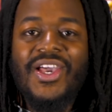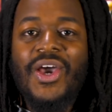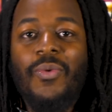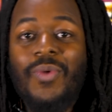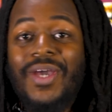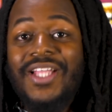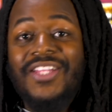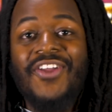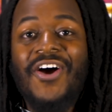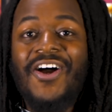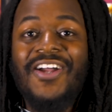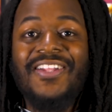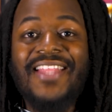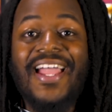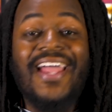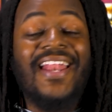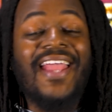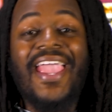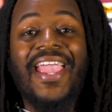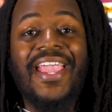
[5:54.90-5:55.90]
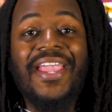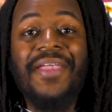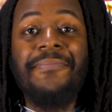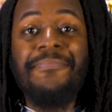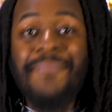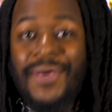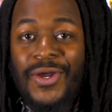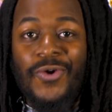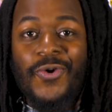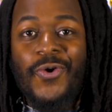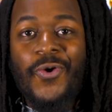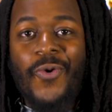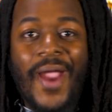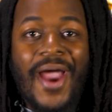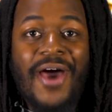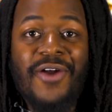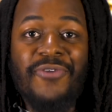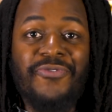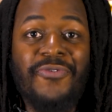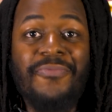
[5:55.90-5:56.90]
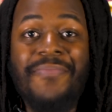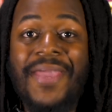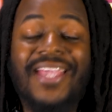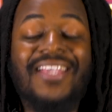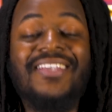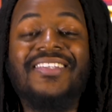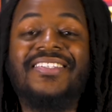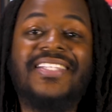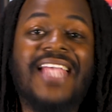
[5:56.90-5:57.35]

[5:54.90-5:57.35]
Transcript: we thought that a middle ground for making